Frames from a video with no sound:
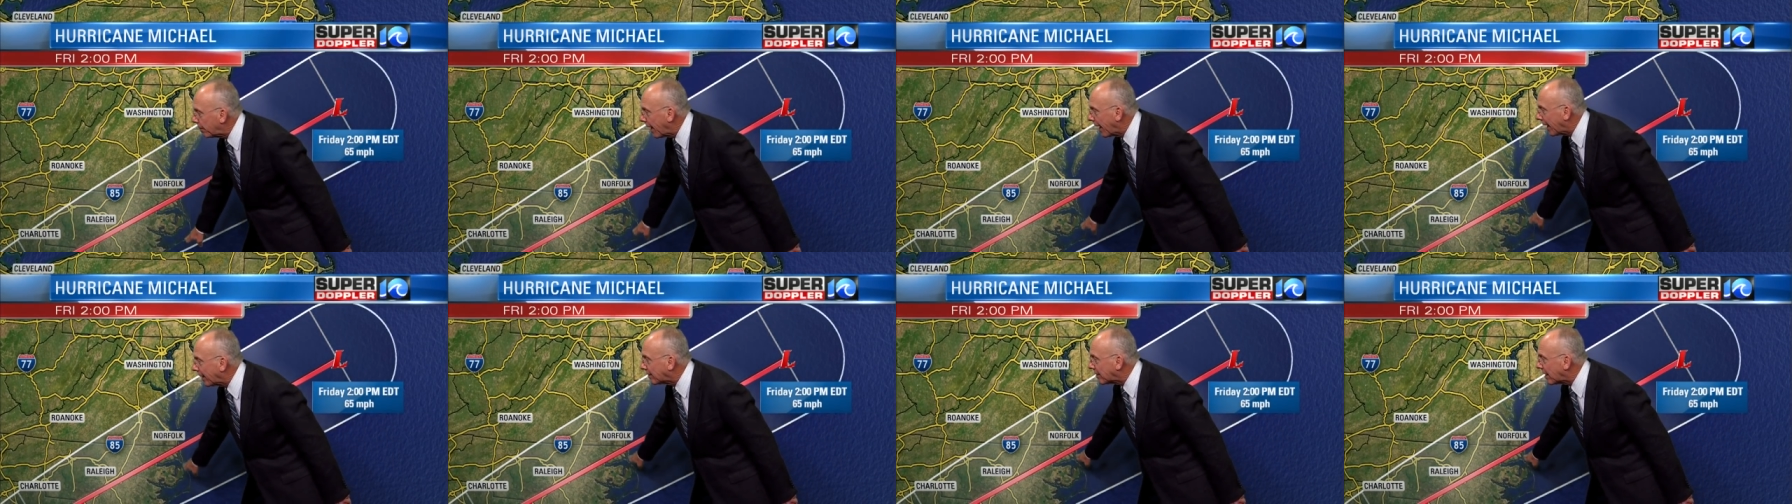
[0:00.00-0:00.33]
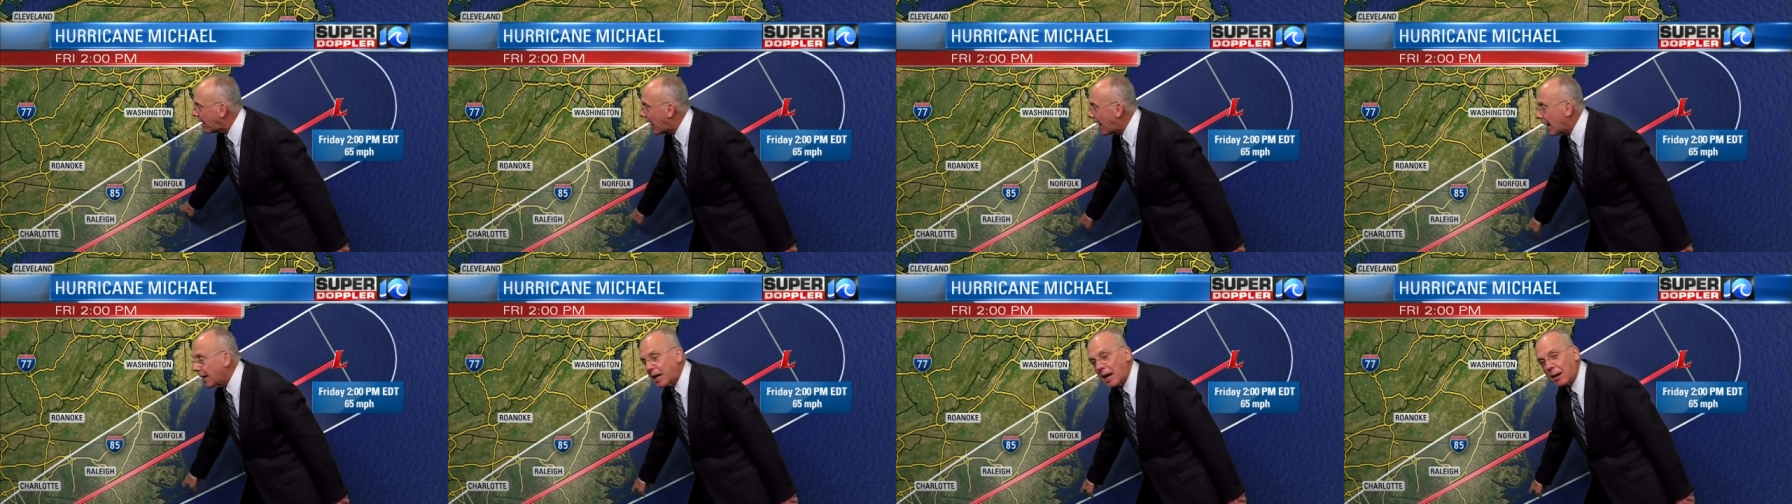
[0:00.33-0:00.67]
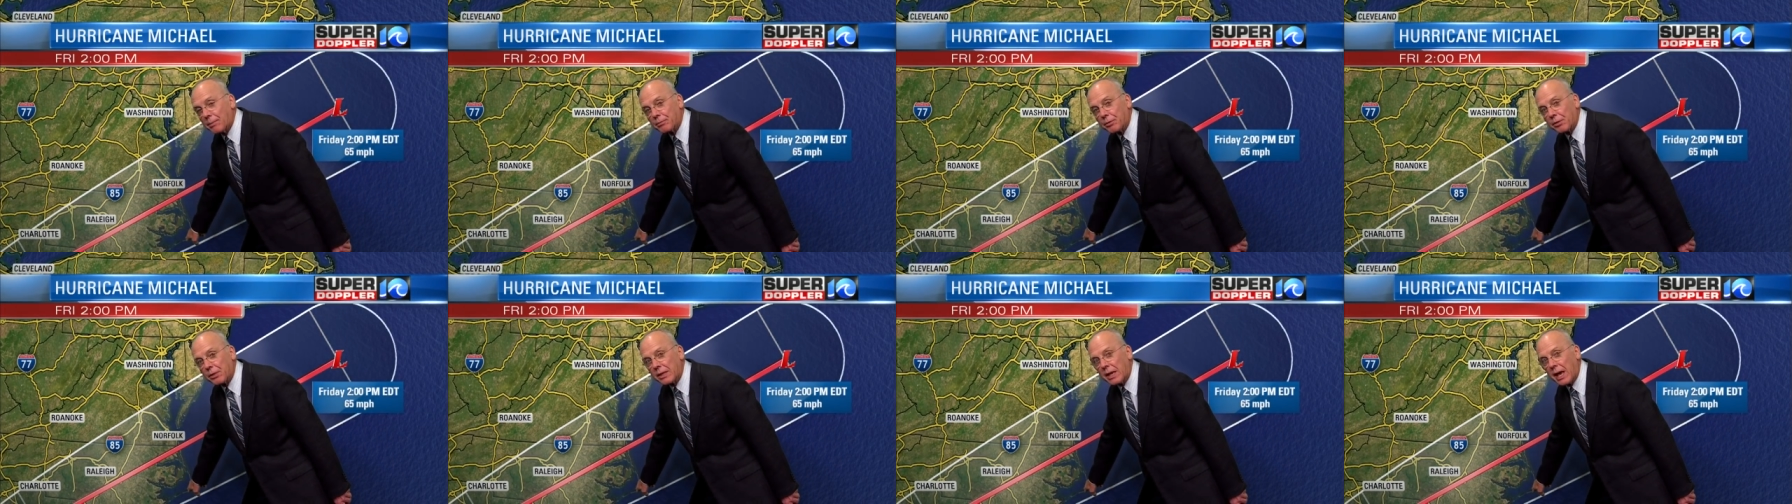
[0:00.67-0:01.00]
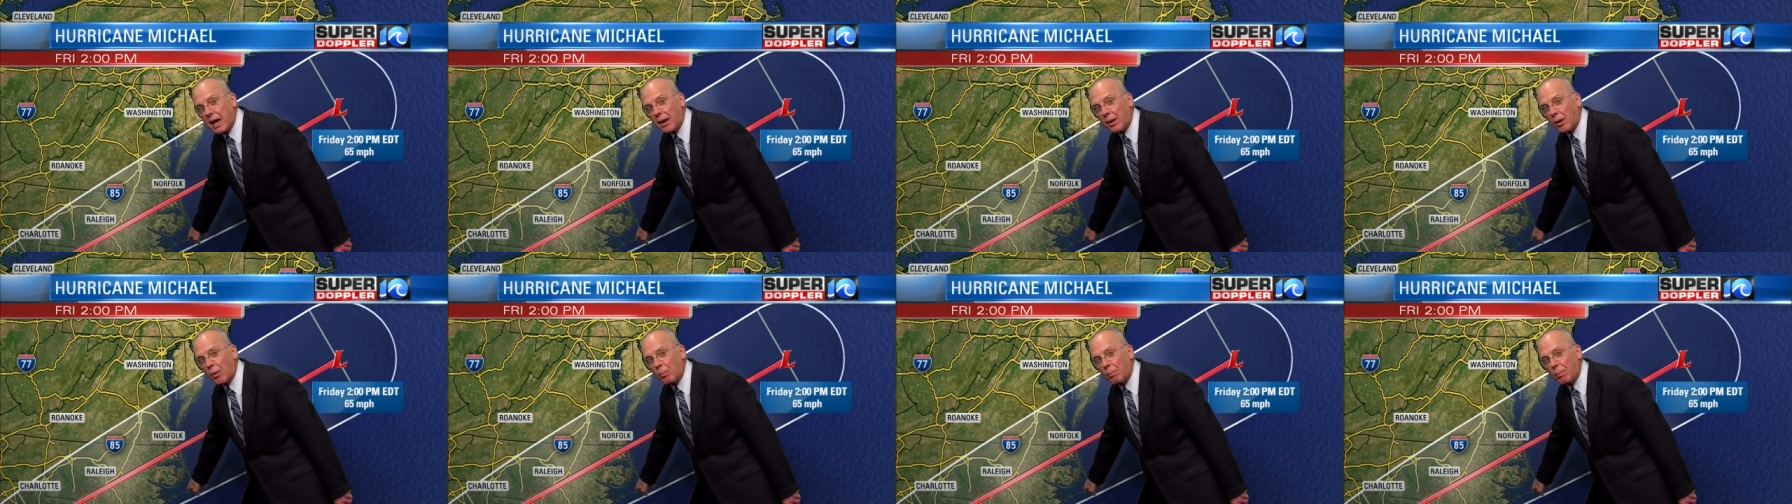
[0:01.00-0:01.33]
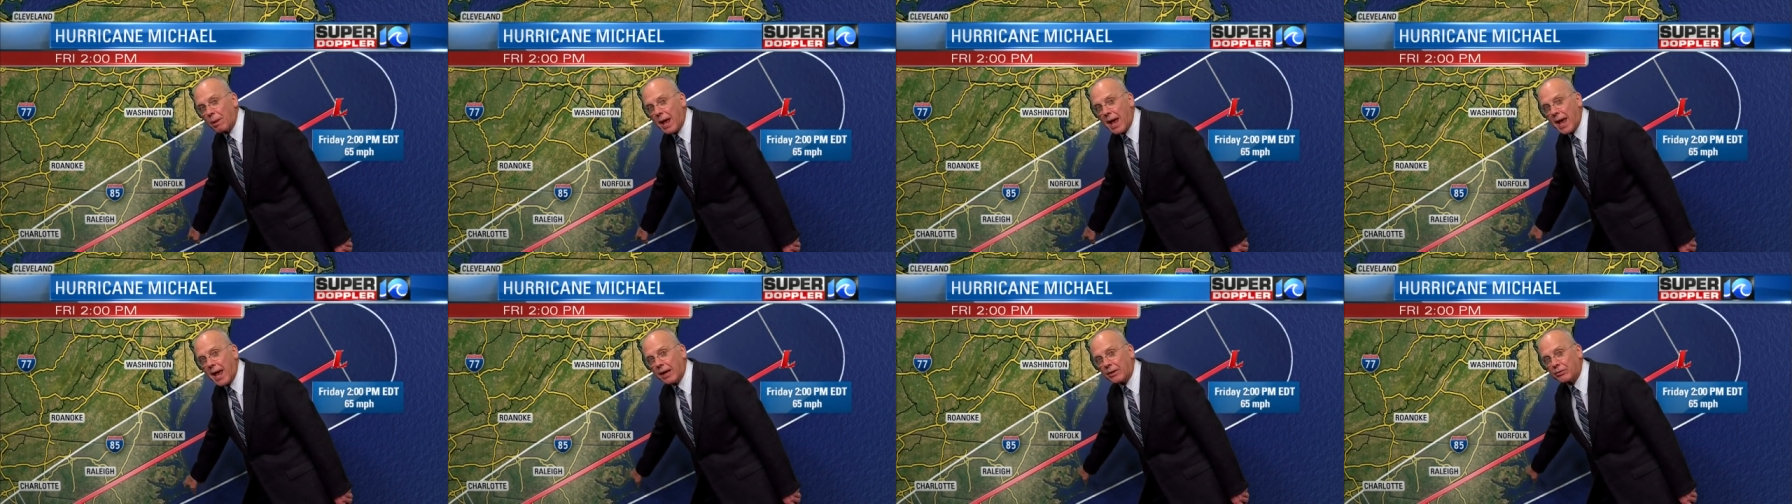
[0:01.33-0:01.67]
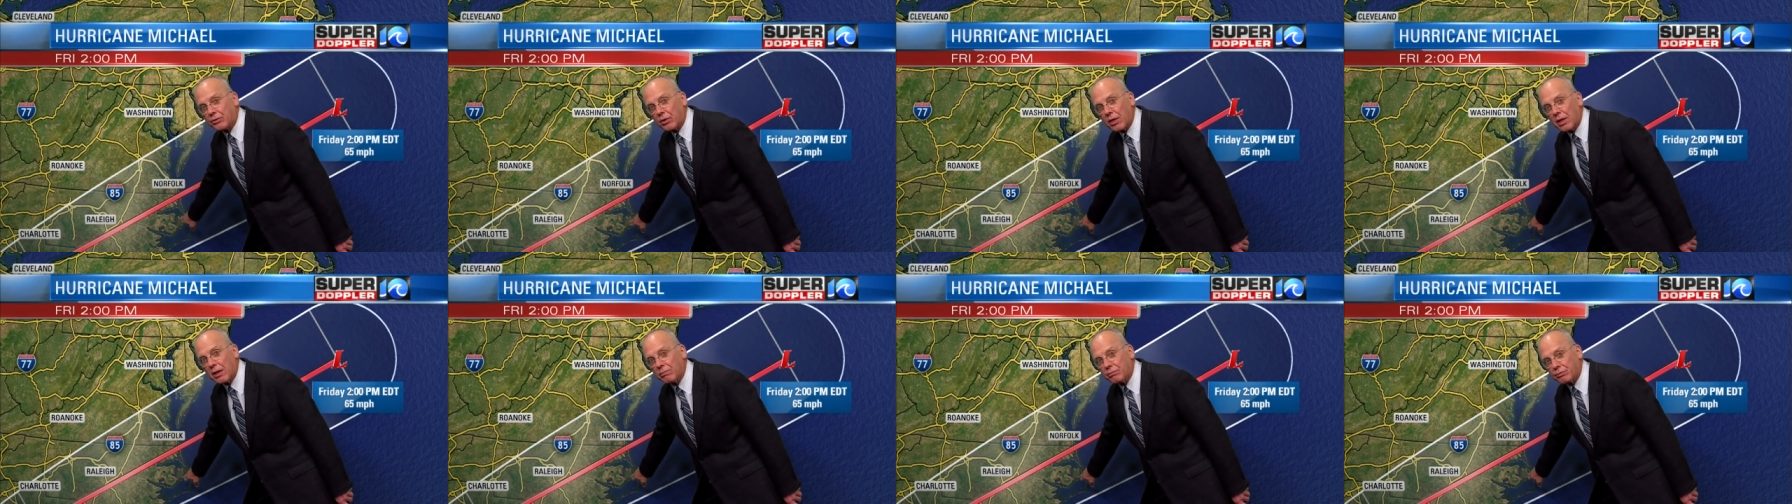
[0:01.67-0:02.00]
that tide up for the Outer
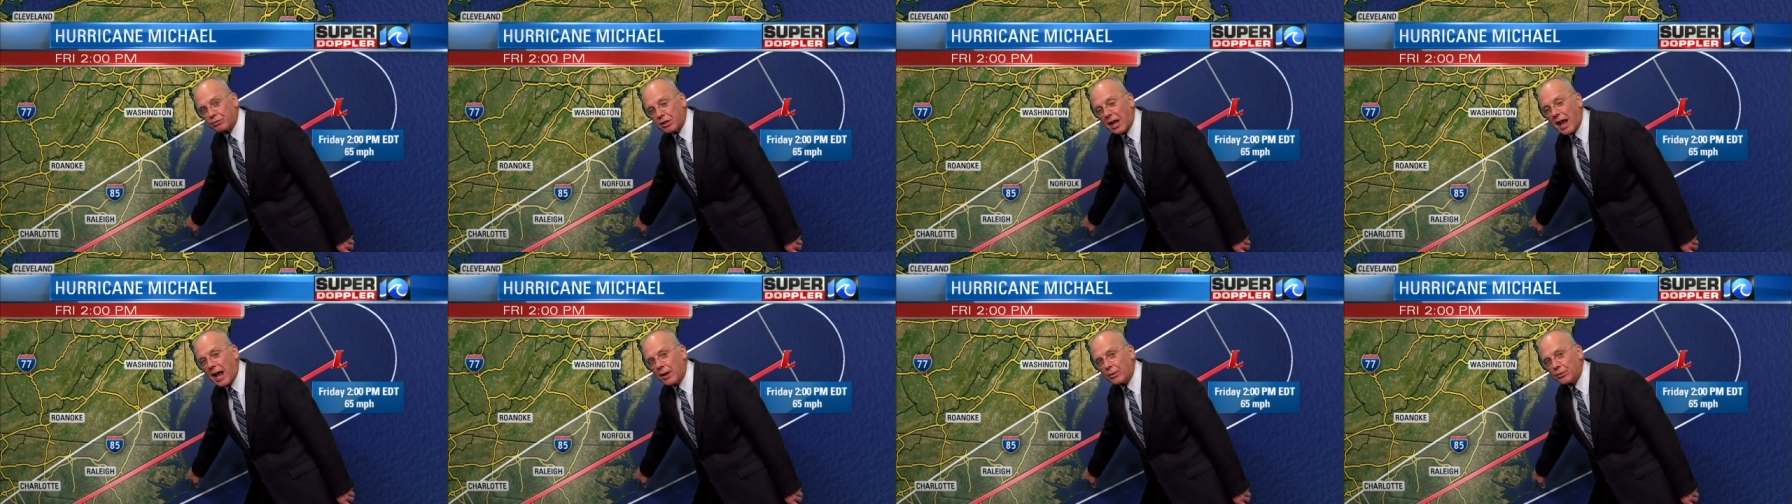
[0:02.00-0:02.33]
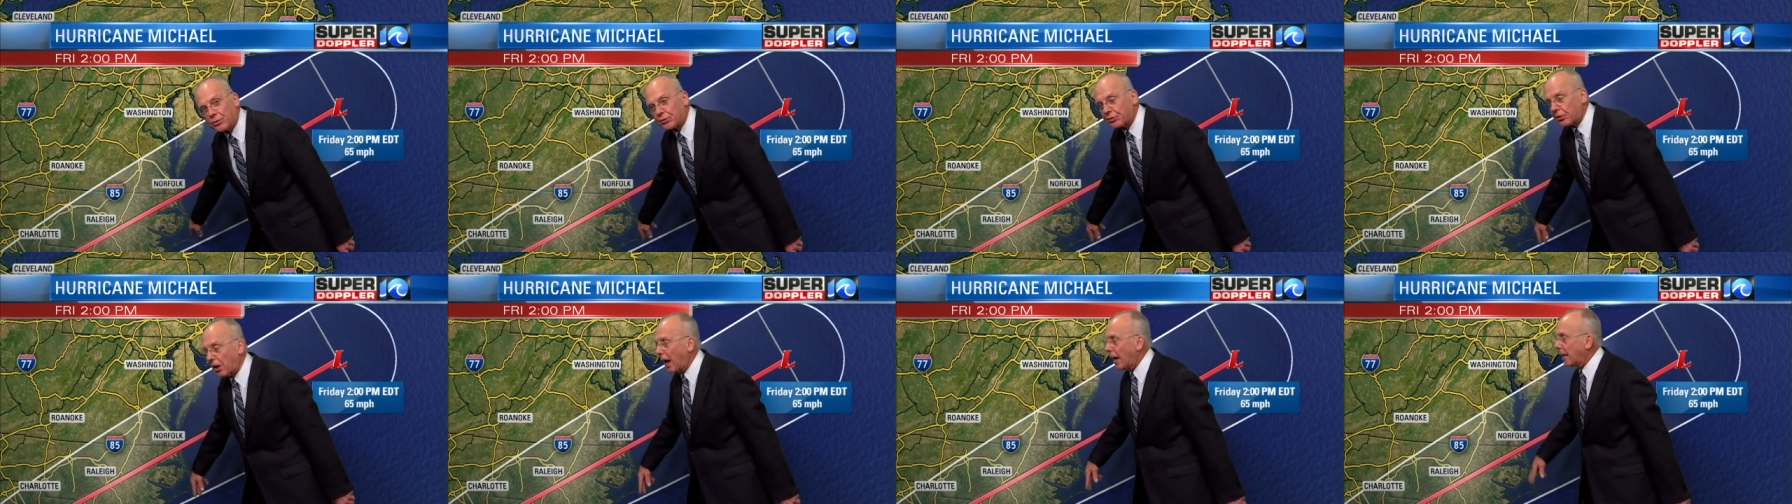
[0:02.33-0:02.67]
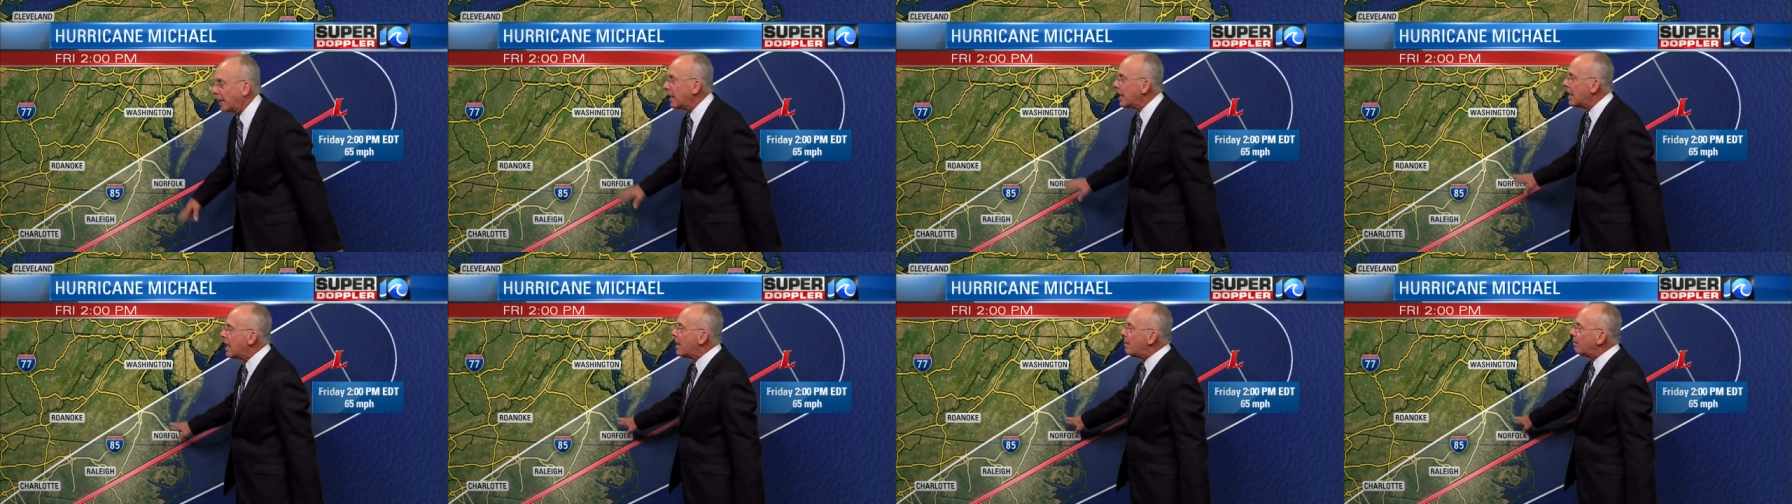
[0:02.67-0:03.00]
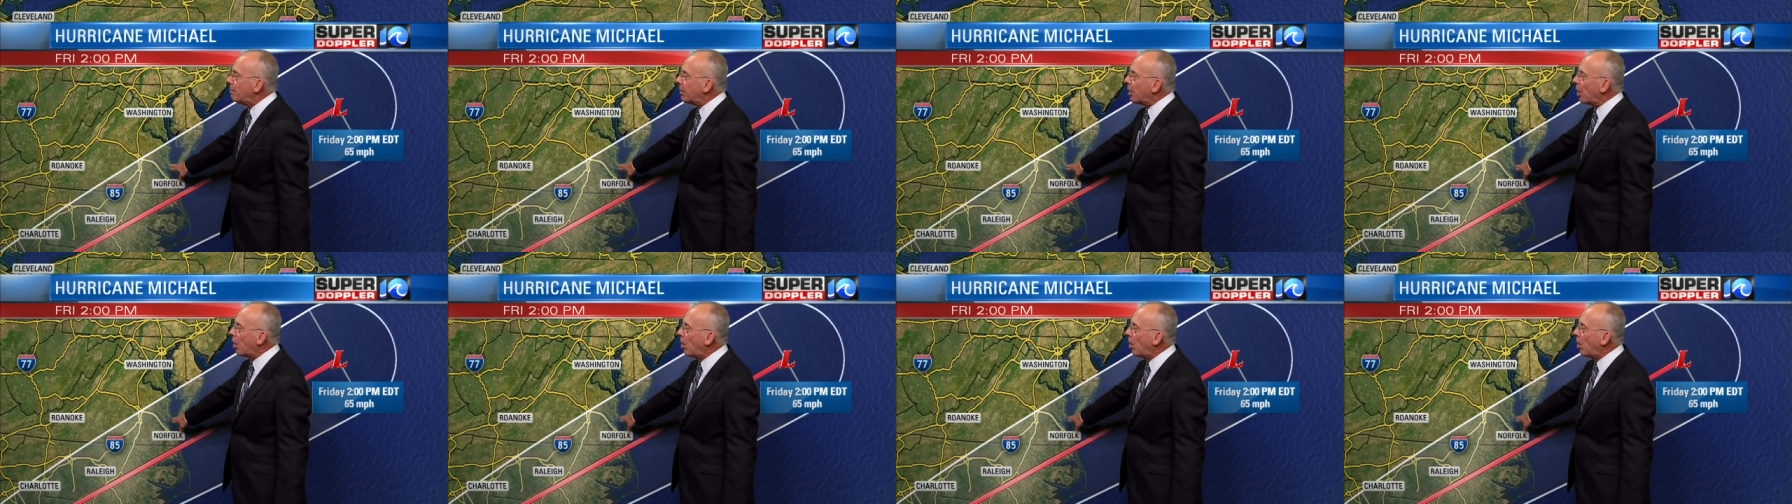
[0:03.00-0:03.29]
Banks, the Sound side. But